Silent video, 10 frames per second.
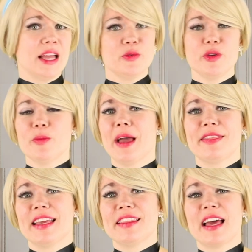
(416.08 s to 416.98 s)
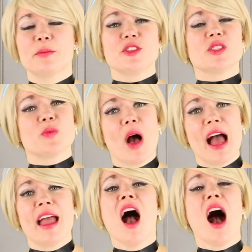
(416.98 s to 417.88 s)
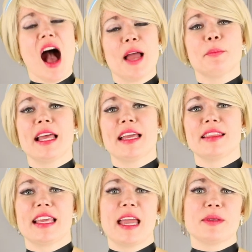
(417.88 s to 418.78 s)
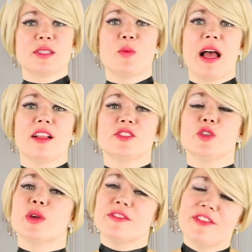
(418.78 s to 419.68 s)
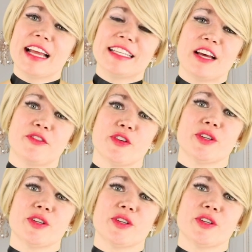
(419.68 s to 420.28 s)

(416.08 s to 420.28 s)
I knew you might think that, which is why I'm playing the game as well, so you can find out for